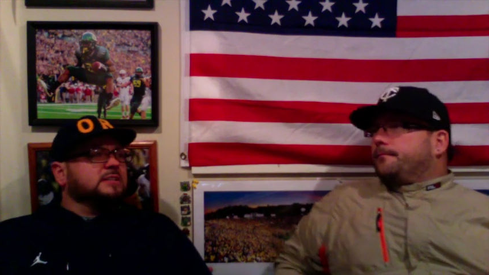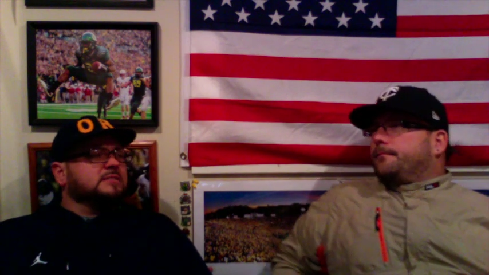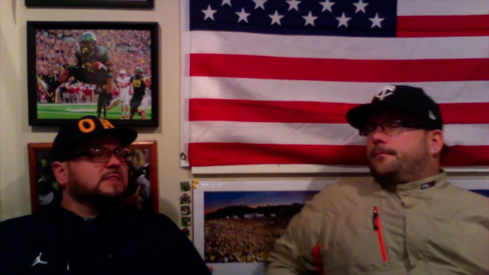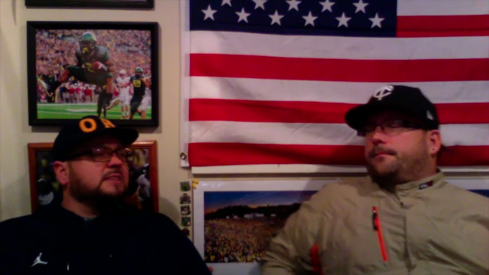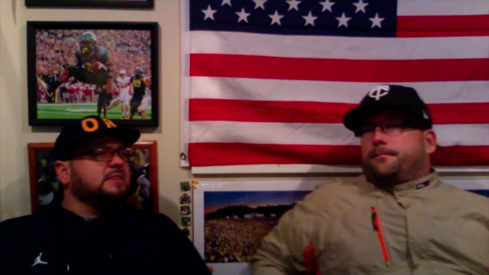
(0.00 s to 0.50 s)

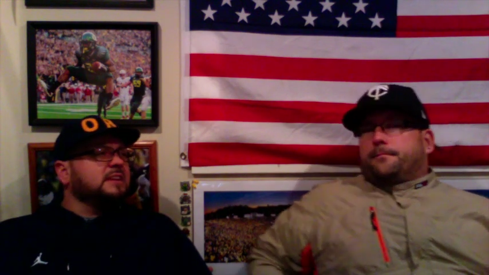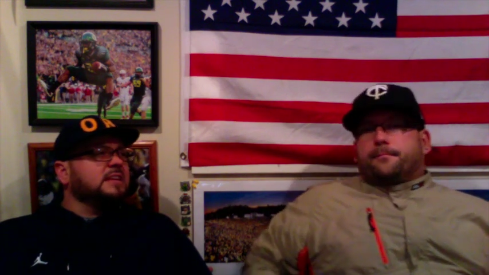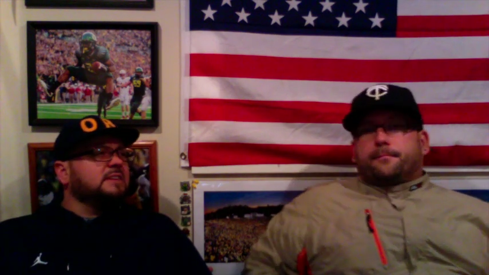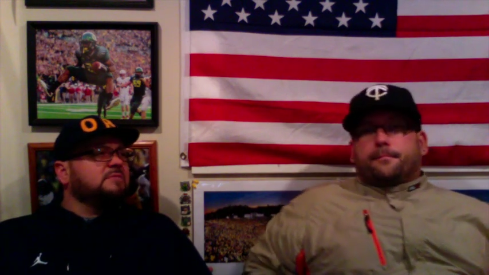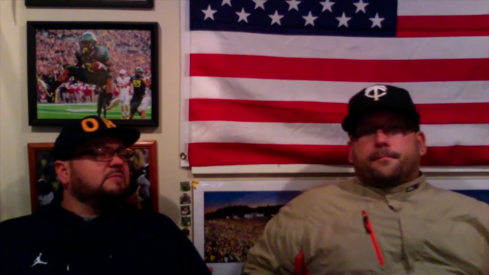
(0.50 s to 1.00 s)

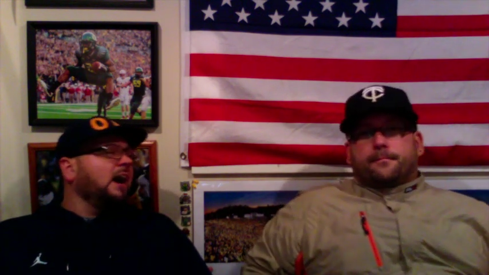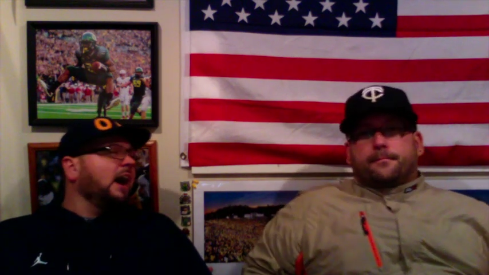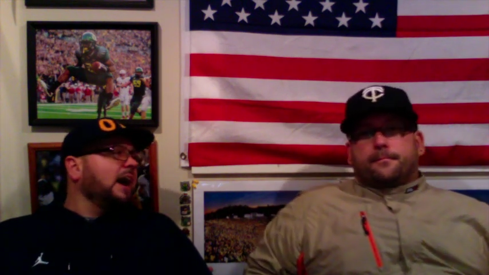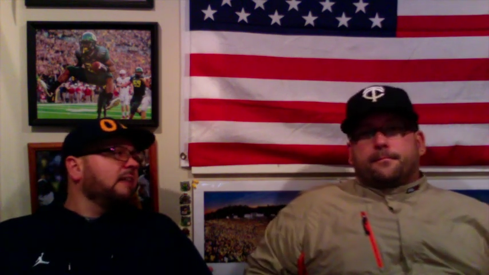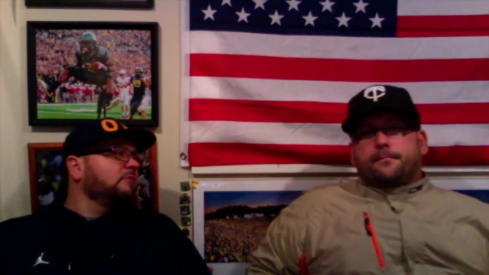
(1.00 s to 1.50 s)

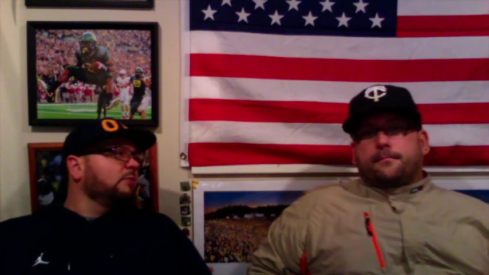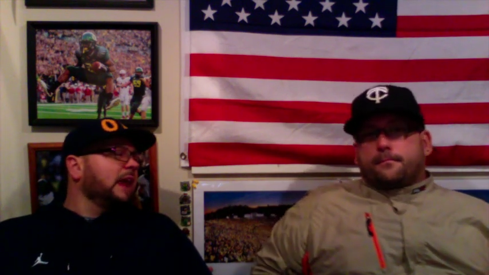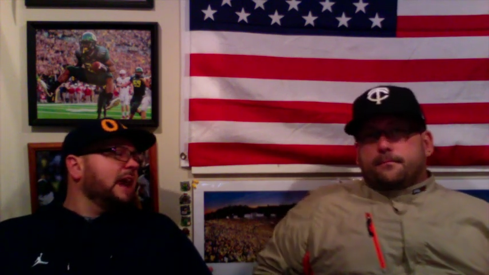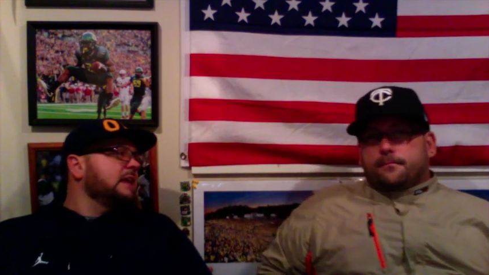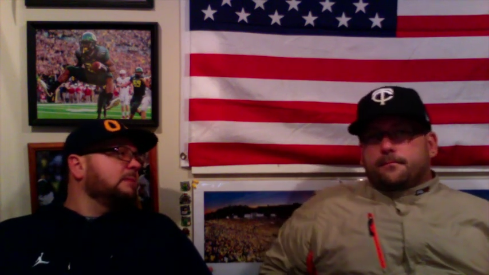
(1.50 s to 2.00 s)
Speaker 1: seventy-five to
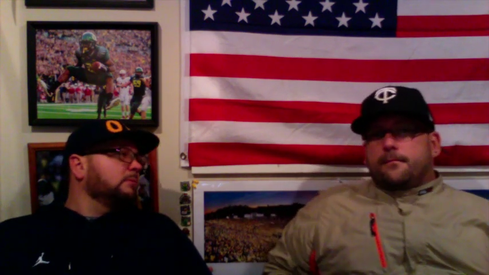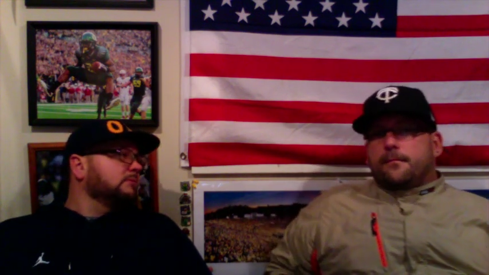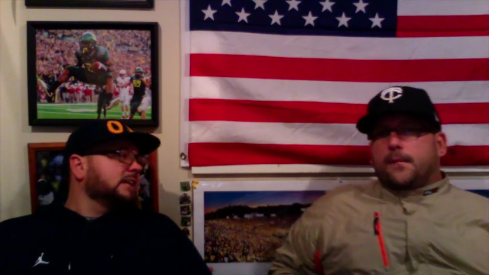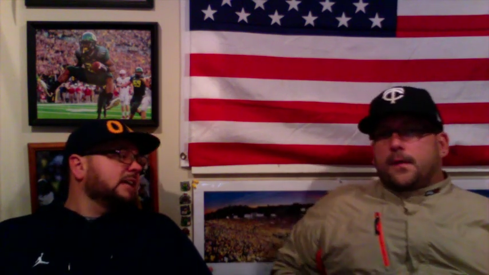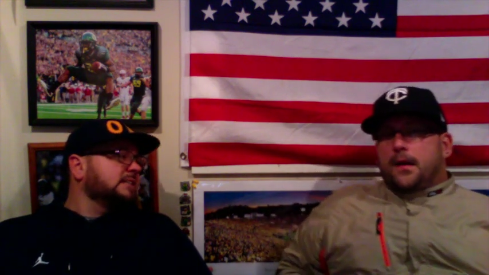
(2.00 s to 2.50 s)
eighty
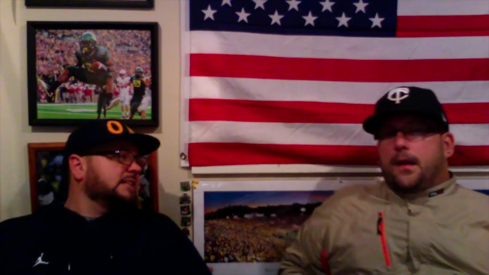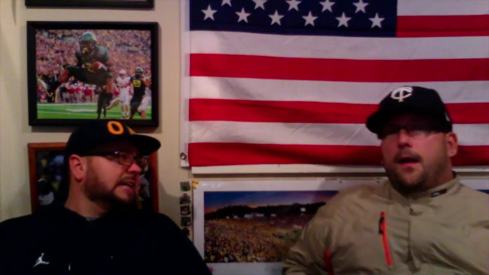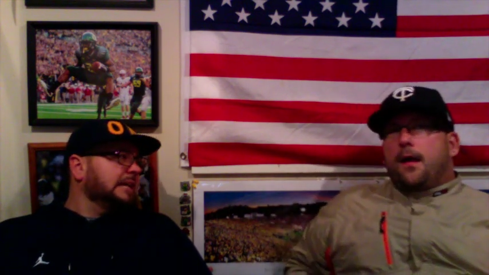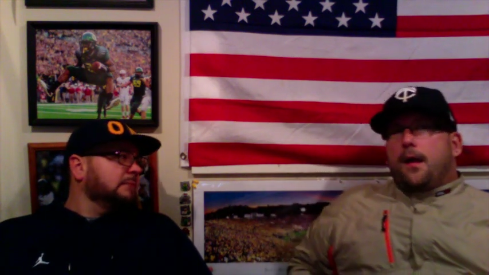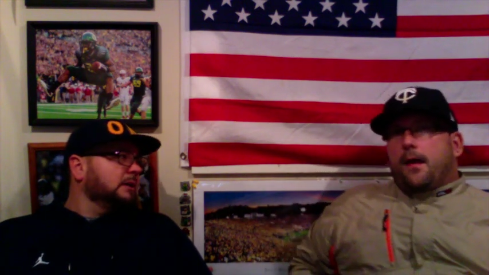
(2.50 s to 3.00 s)
percent
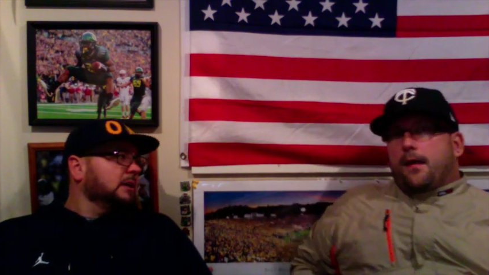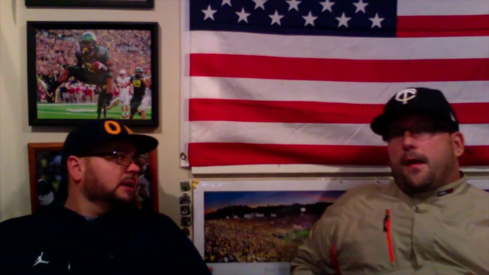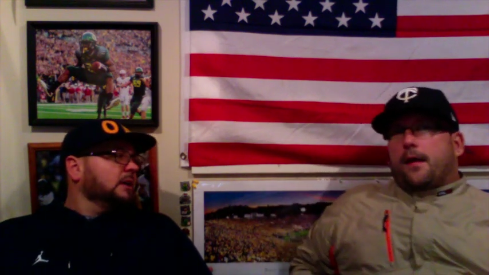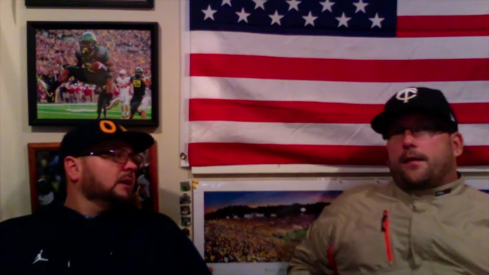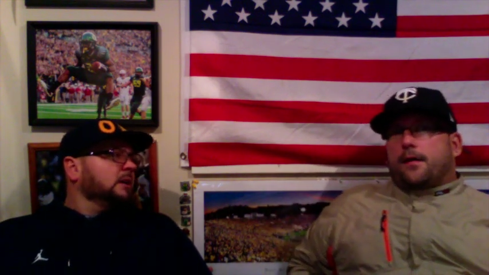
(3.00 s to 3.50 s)
team.
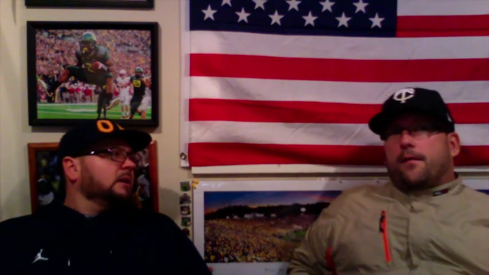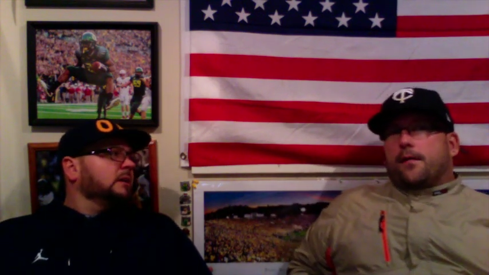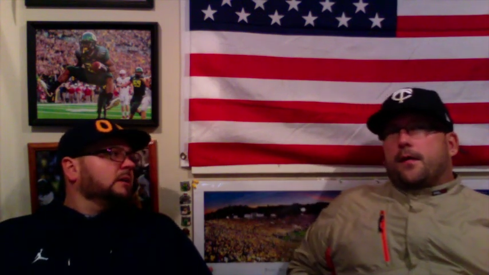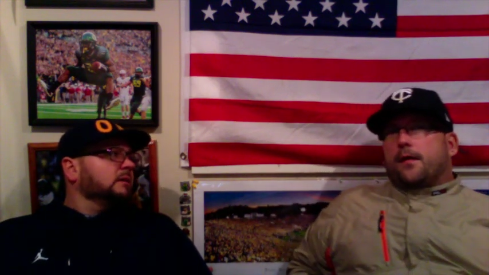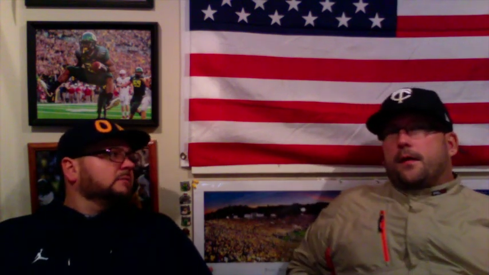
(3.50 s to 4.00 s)
Speaker 2: Yeah, you
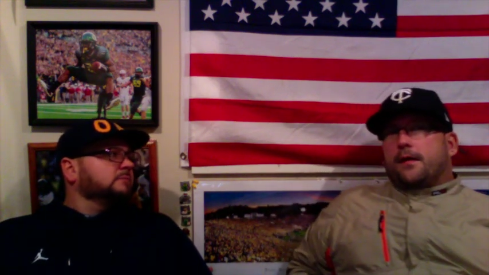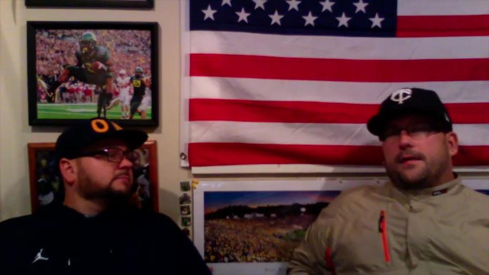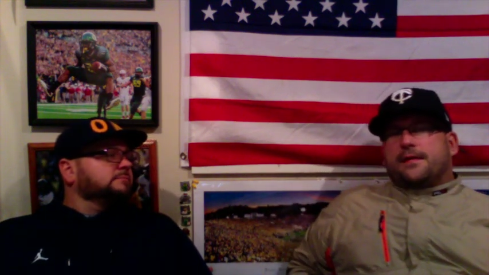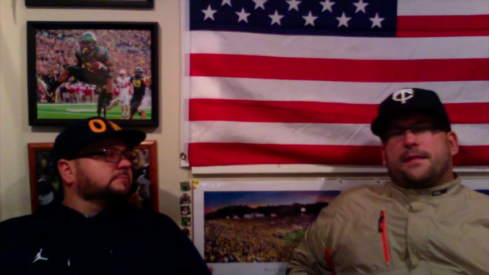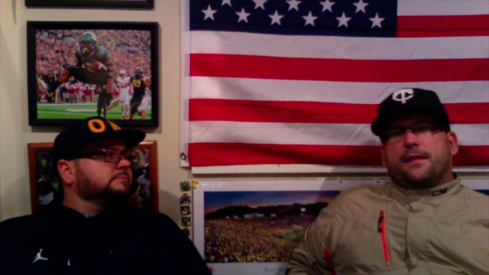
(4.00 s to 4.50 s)
never.
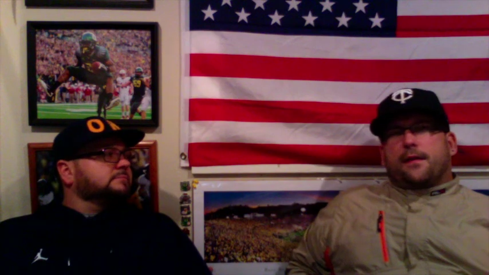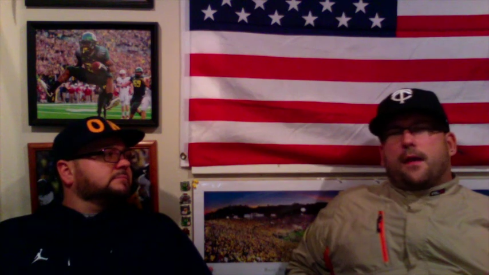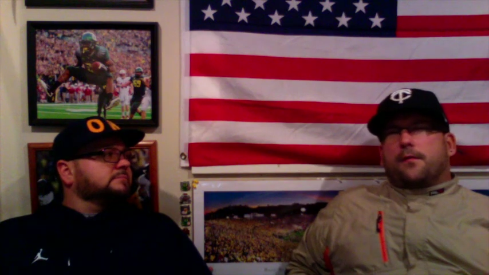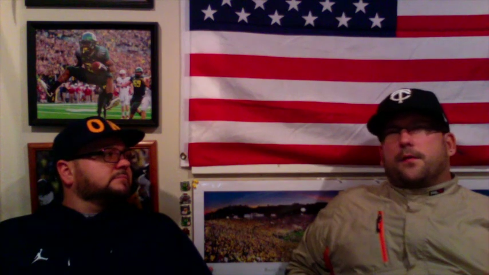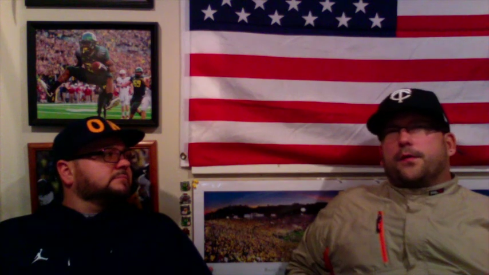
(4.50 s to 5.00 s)
you're
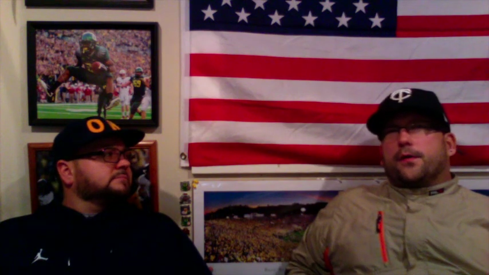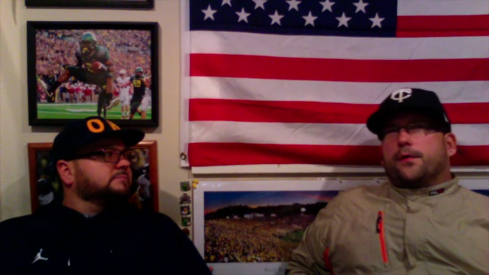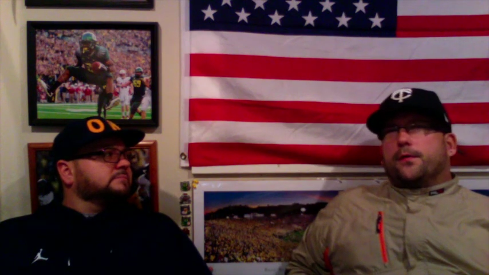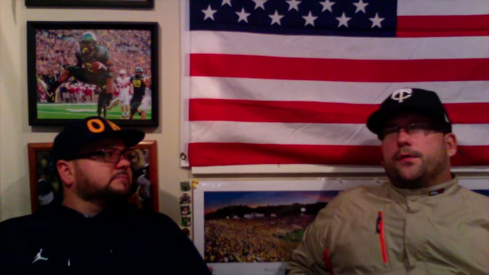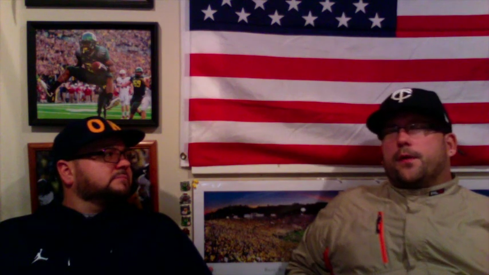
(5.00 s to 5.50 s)
not real sure
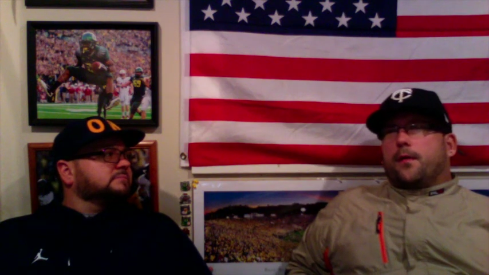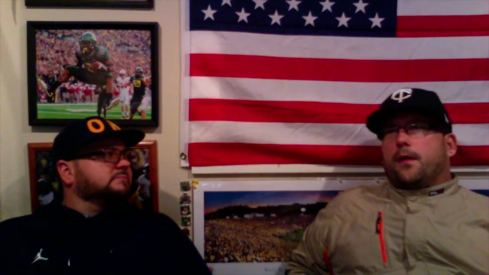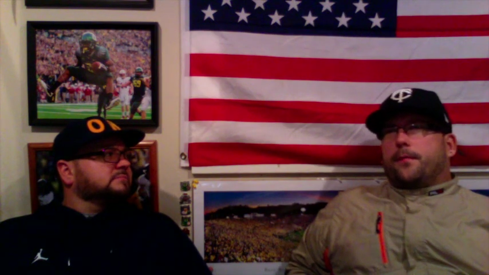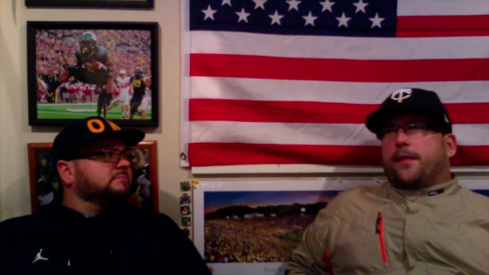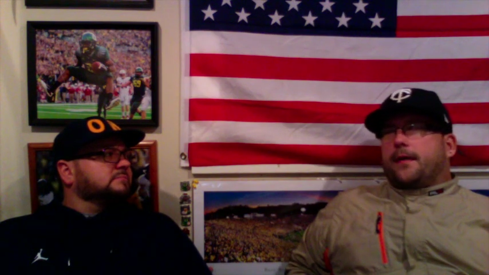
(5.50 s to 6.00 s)
who's showing
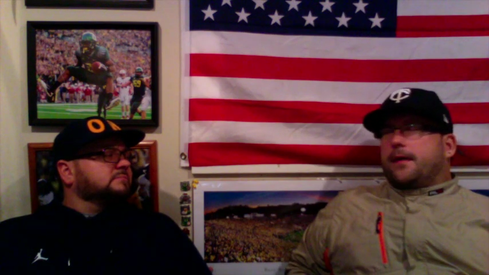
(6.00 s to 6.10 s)
up that